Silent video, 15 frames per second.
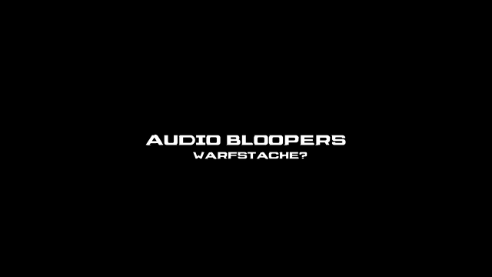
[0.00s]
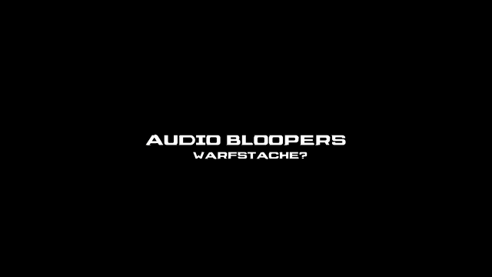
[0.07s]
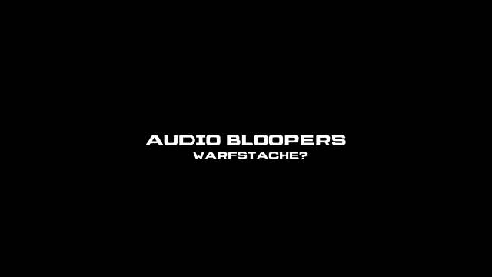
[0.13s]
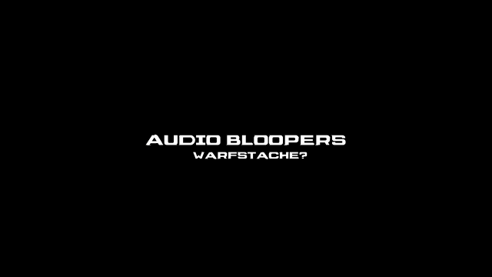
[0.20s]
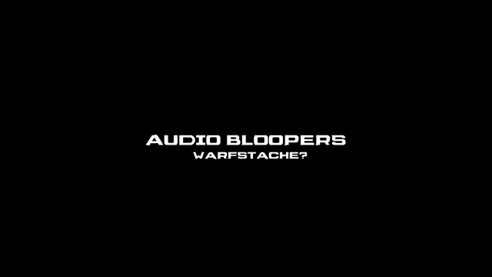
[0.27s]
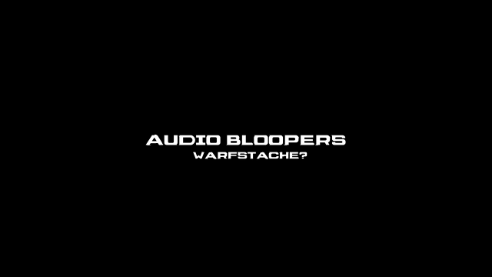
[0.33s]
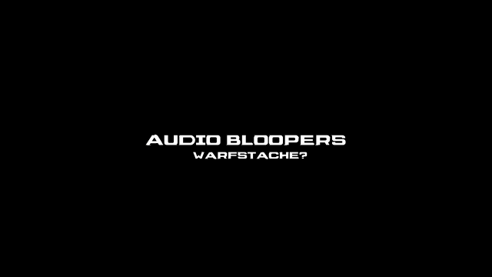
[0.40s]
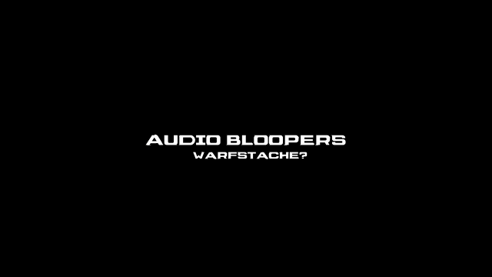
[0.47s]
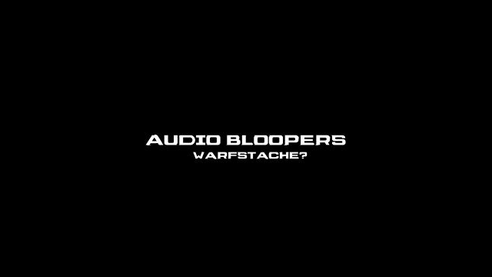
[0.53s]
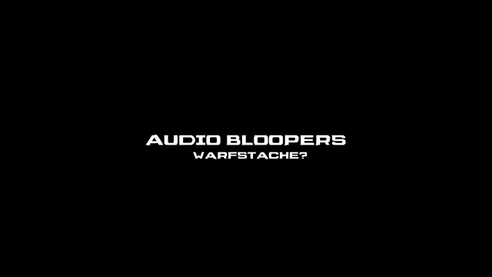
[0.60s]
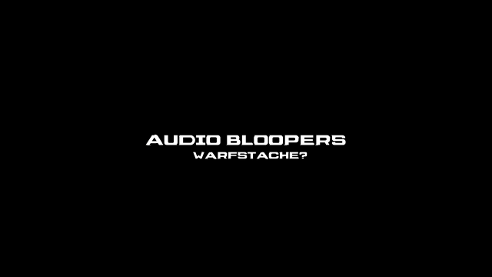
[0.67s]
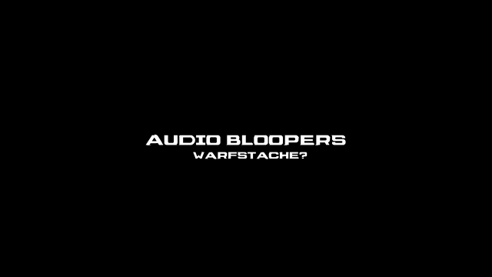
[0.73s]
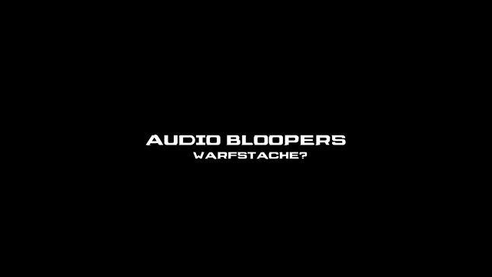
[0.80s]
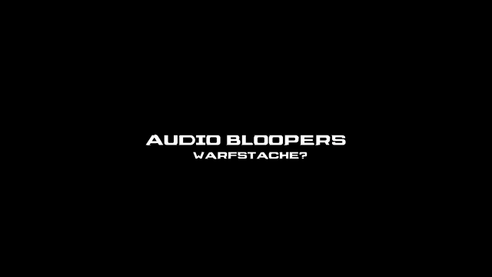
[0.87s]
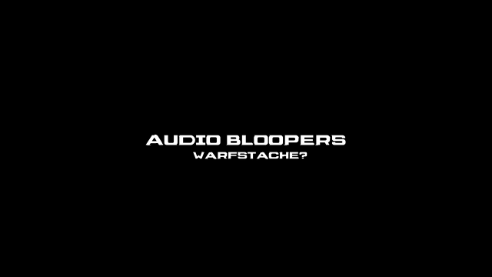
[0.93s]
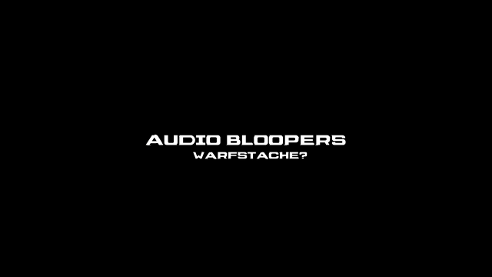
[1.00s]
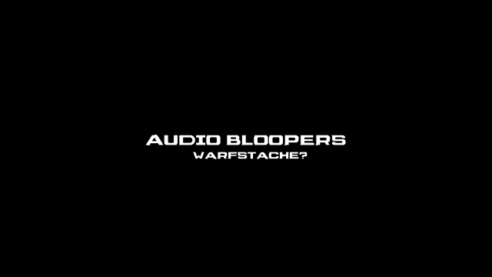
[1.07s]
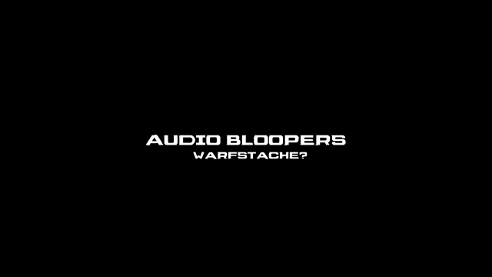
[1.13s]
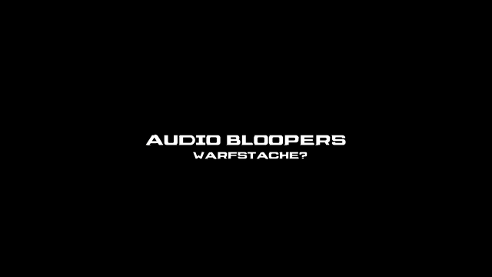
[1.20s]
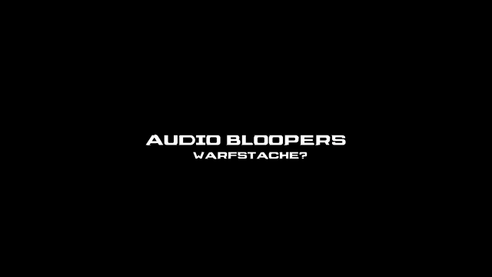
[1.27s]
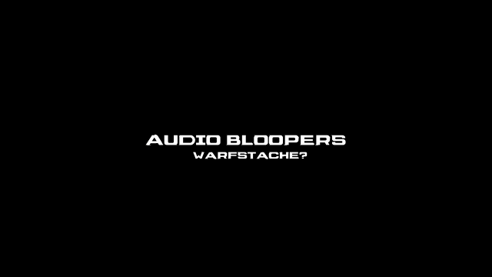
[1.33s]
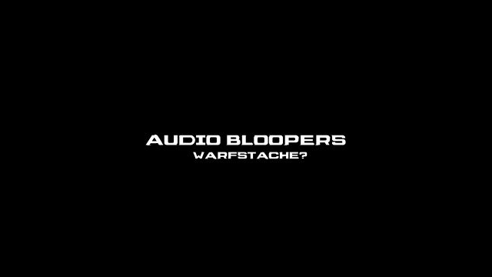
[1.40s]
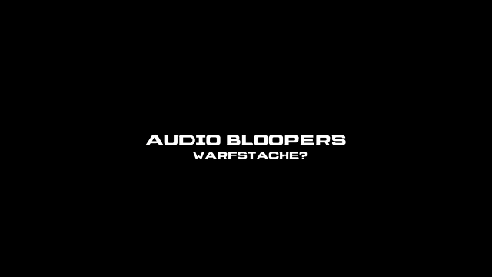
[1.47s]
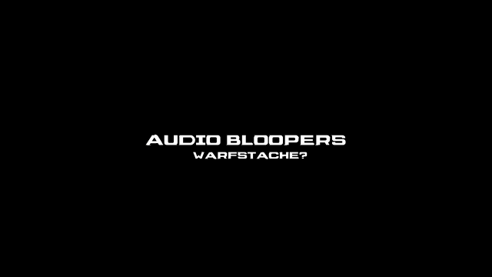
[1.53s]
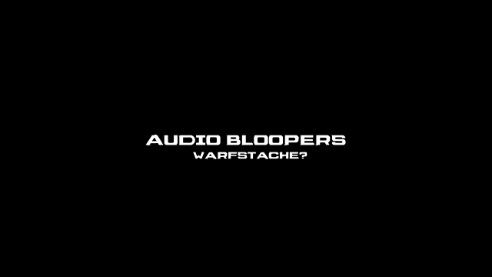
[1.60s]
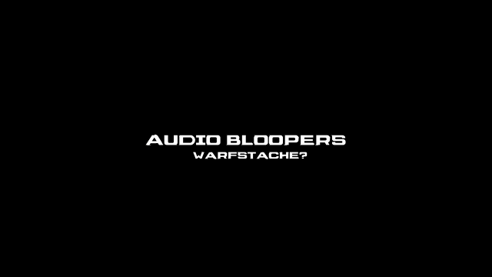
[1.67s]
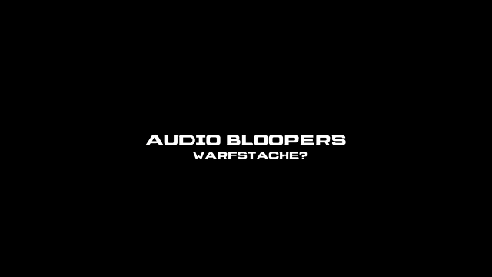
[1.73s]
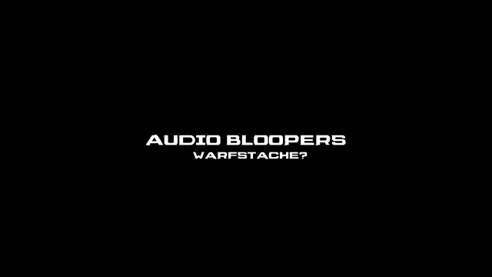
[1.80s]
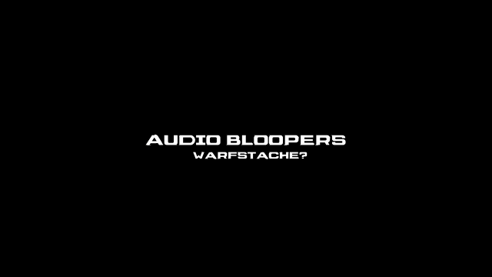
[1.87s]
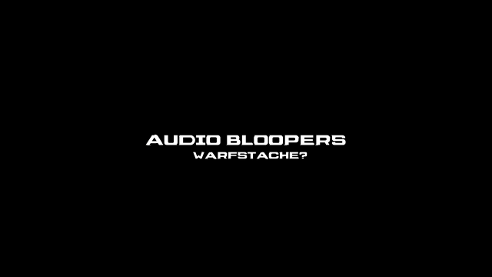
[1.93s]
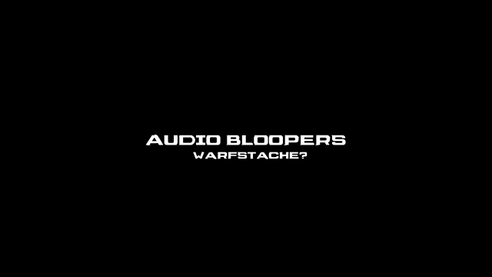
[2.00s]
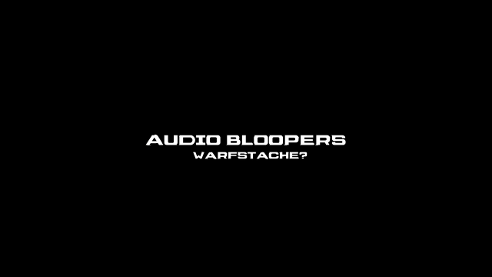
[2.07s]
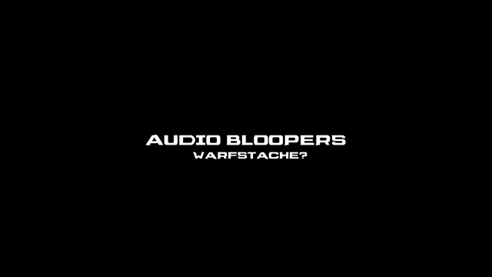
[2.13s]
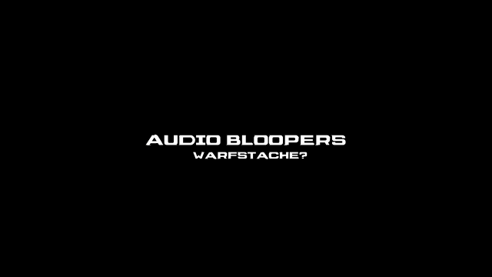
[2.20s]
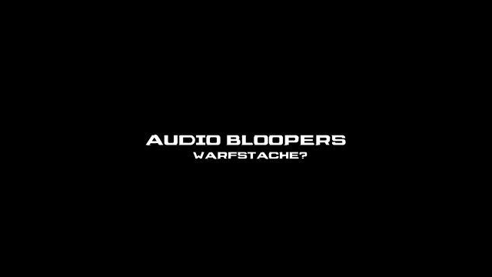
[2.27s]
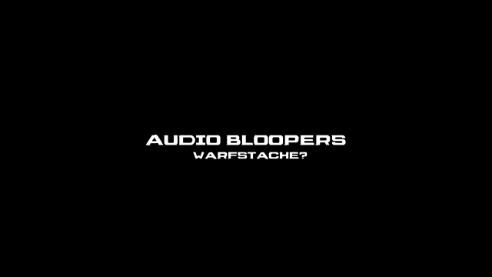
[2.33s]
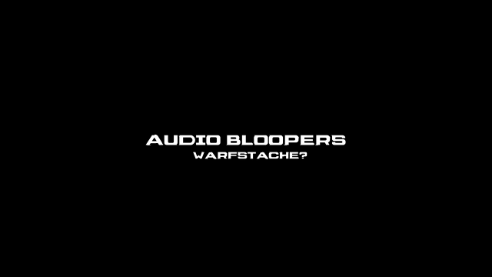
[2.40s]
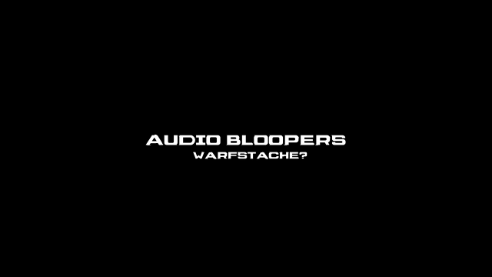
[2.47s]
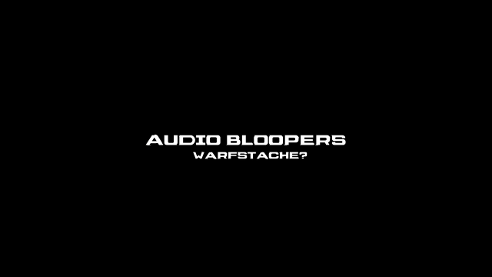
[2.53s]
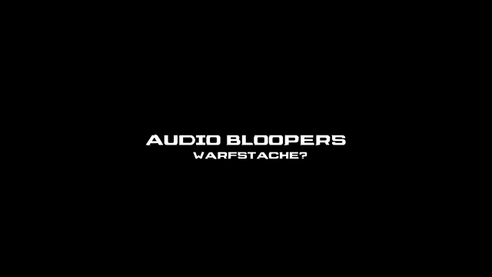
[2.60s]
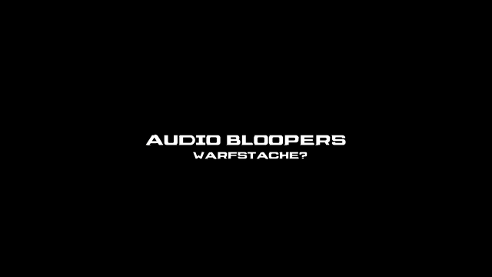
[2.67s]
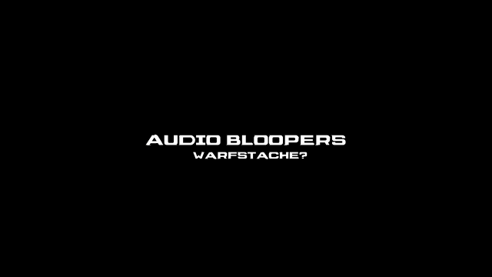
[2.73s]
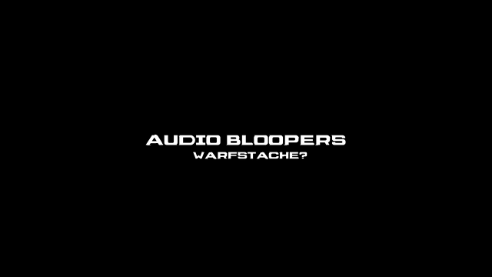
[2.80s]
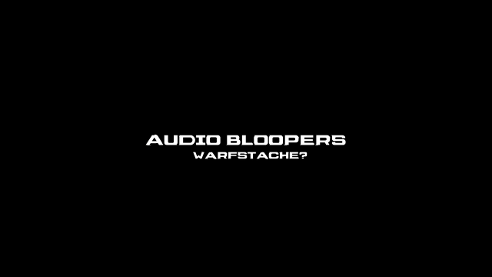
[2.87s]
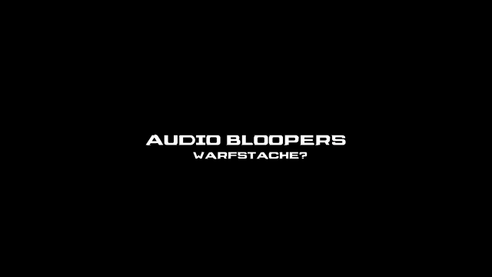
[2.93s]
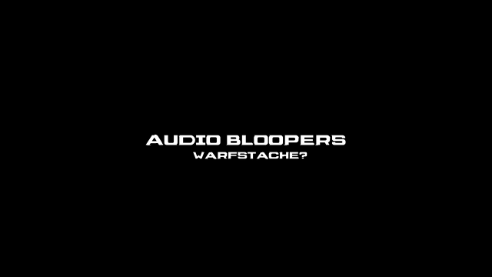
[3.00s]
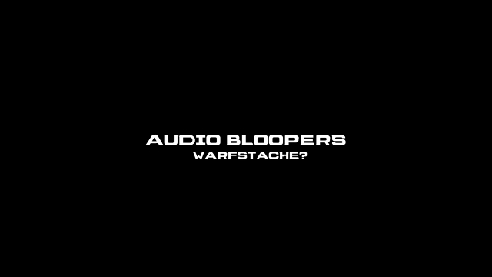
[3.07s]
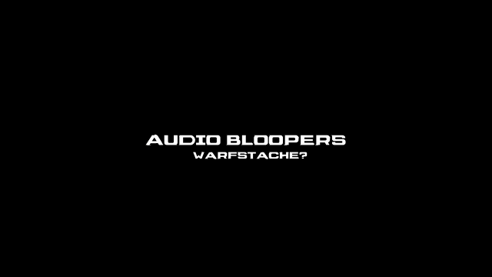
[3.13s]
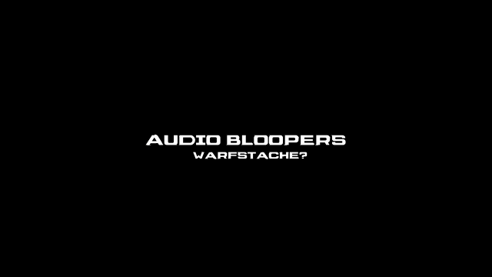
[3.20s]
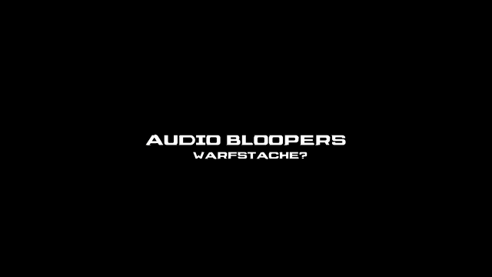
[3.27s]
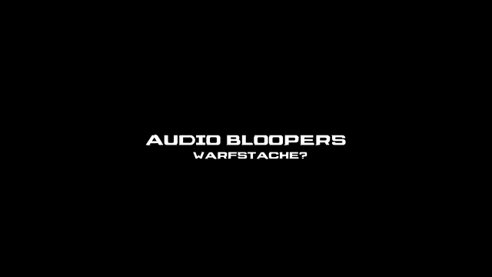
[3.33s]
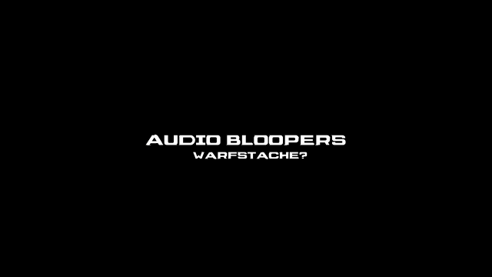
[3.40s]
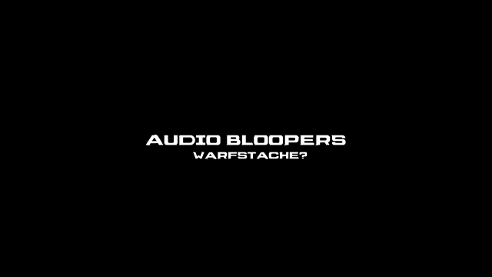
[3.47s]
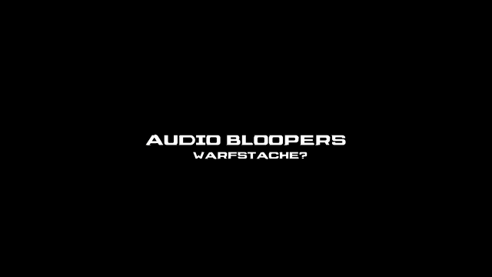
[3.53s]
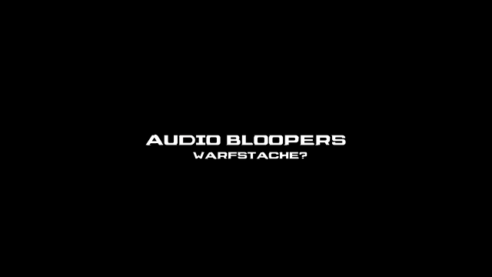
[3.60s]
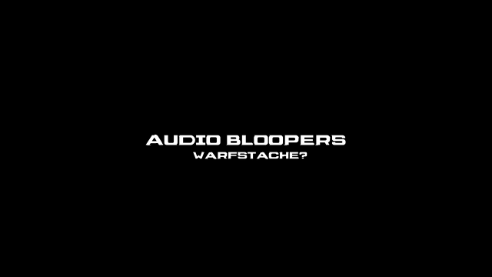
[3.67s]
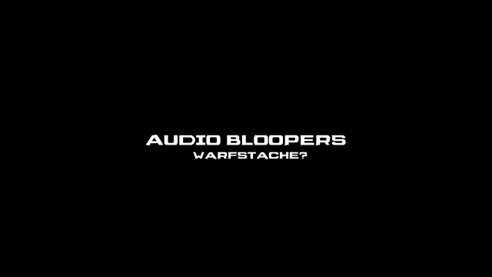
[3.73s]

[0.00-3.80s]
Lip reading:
No face is visible, so there are no lips to read.